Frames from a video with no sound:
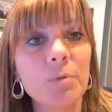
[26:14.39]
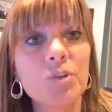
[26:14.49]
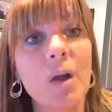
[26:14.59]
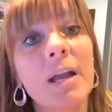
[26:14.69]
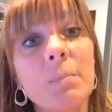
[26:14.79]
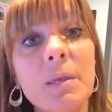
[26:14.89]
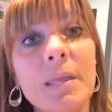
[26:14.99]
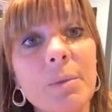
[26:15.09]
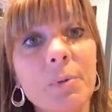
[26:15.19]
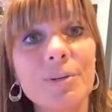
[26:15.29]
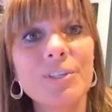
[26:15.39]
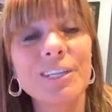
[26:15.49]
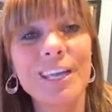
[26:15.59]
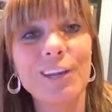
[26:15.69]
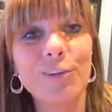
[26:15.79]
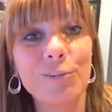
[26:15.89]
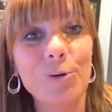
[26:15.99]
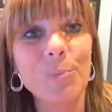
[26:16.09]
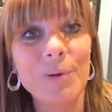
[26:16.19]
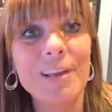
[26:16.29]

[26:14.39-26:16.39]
or try to be that person in a group?